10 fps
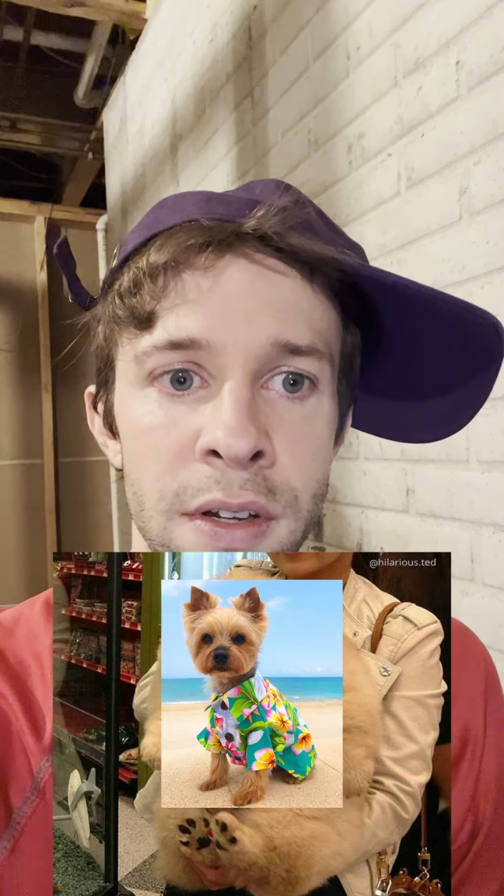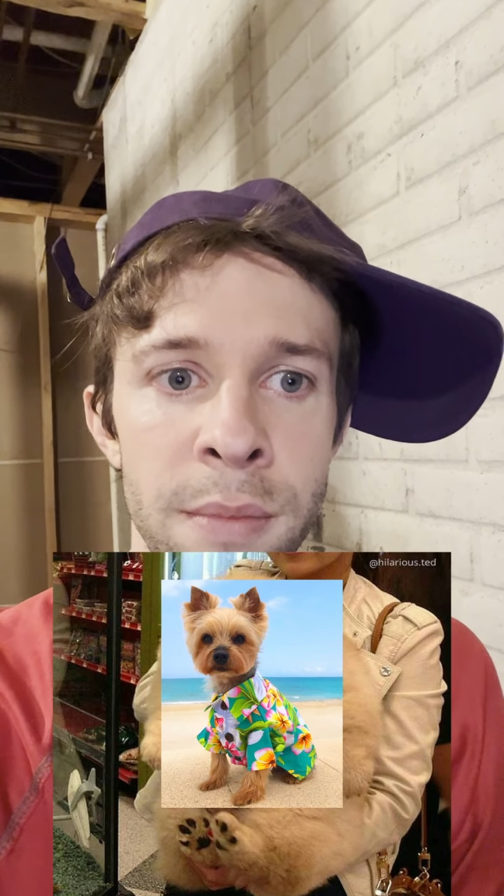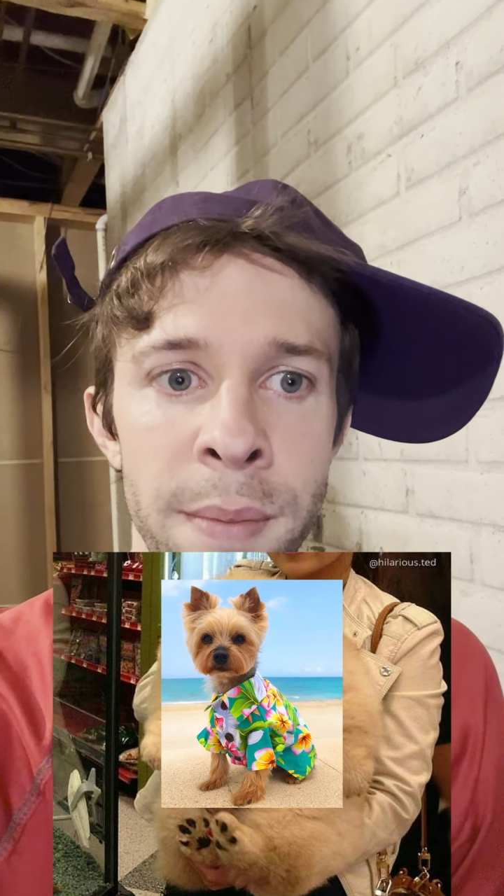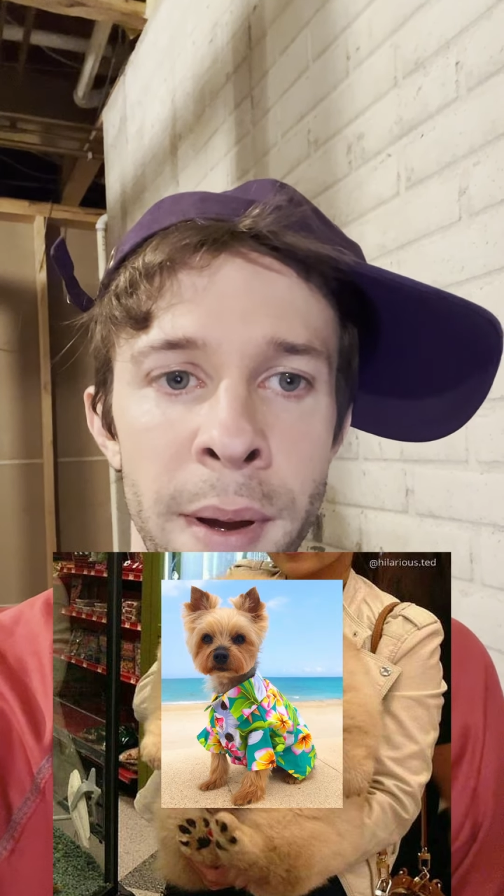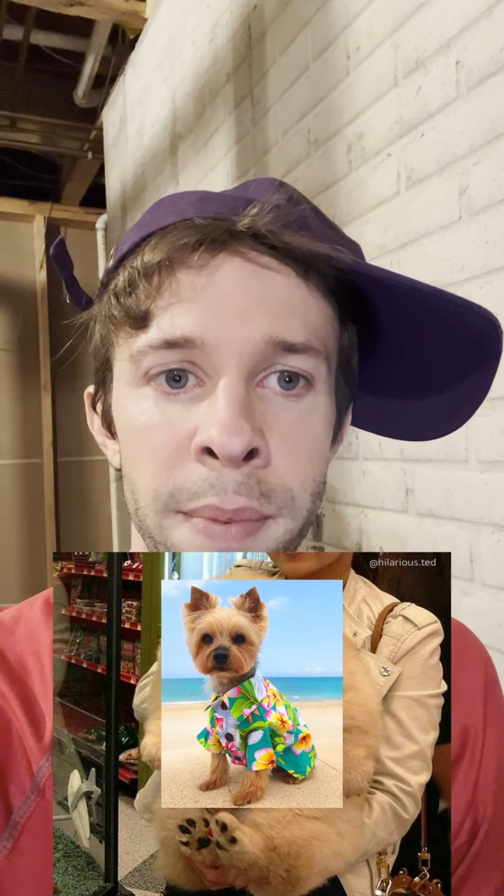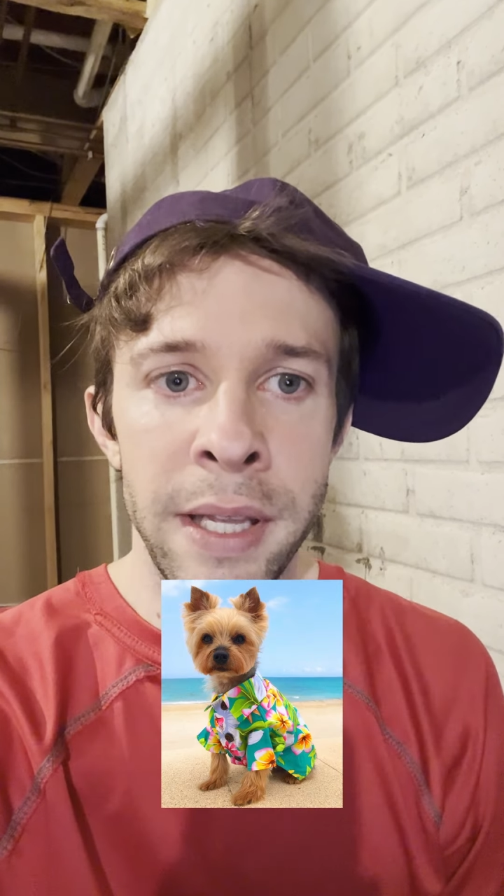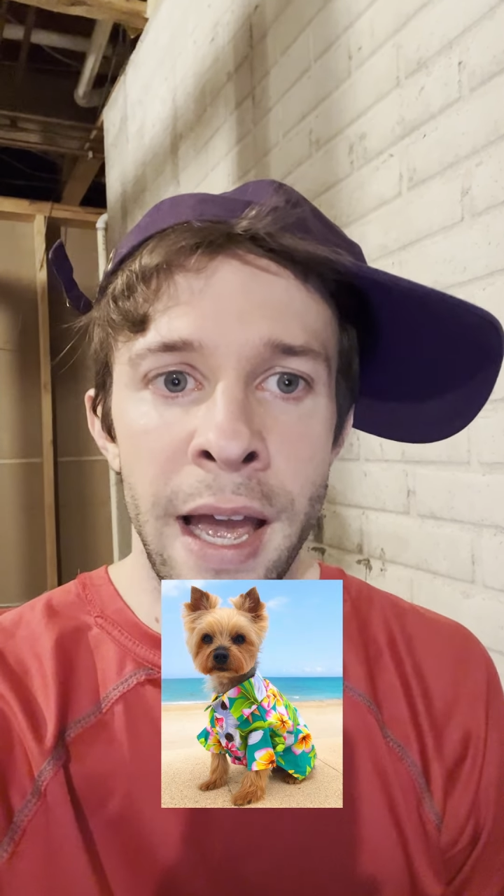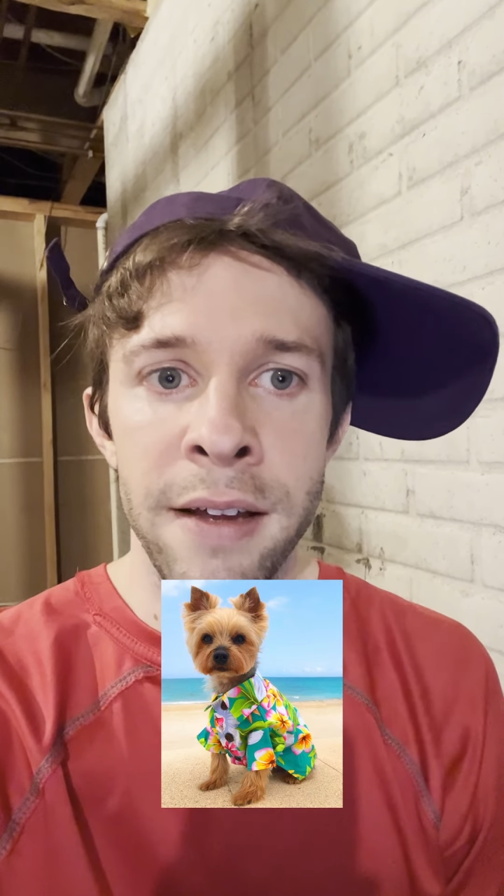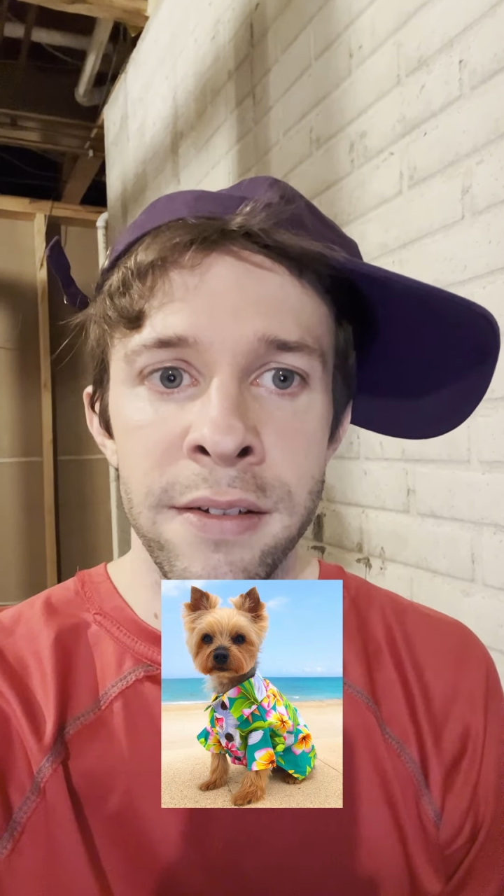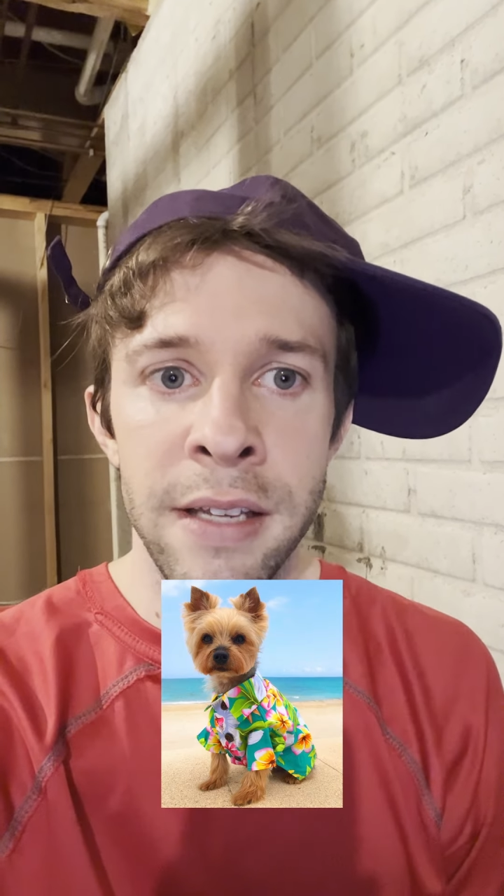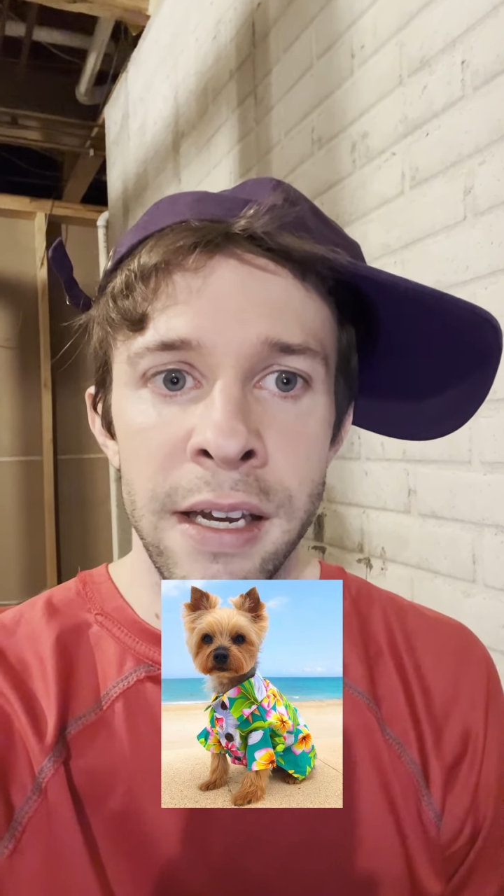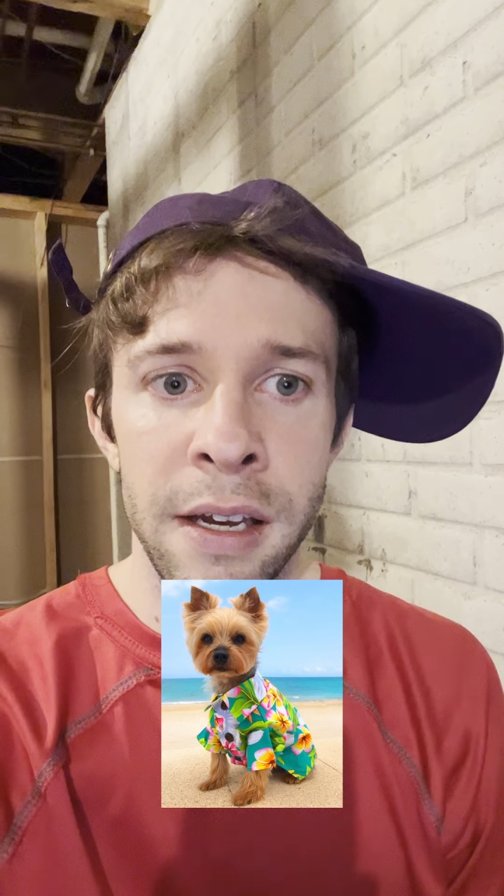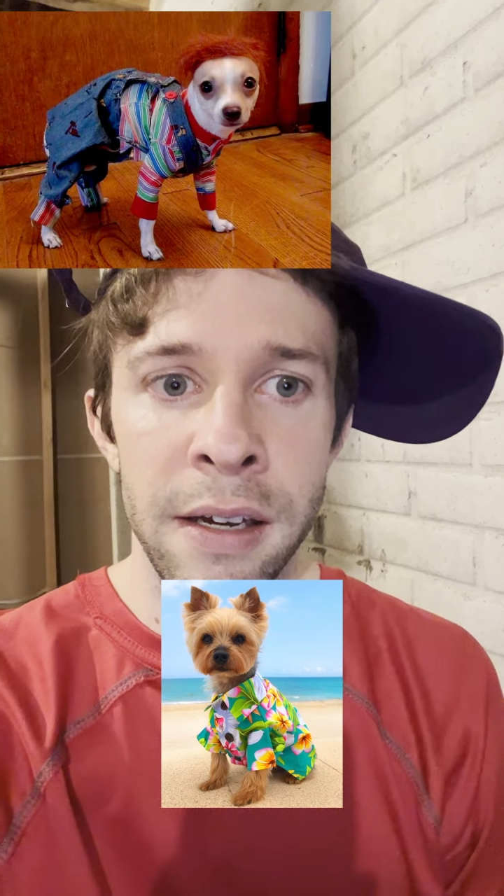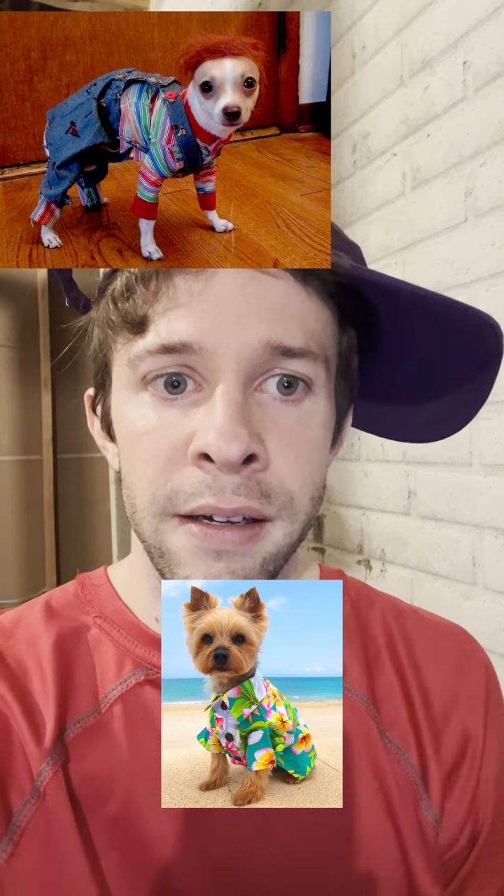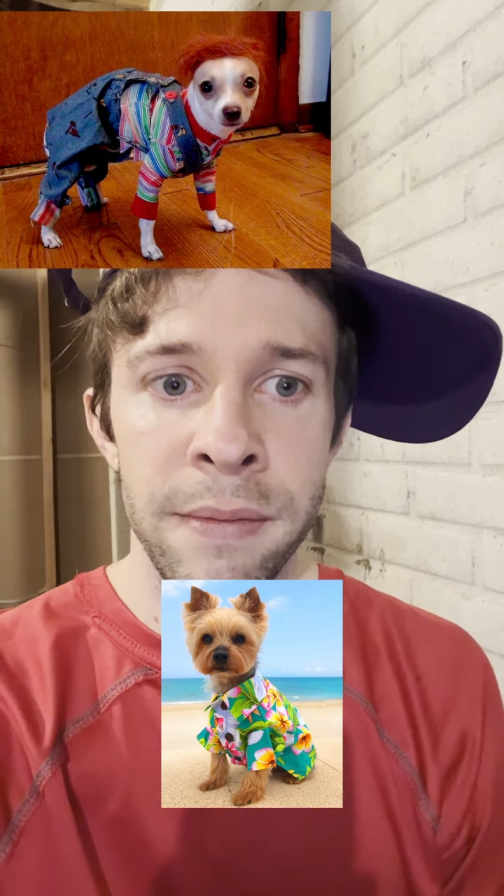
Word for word: gonna be puppy-tastic.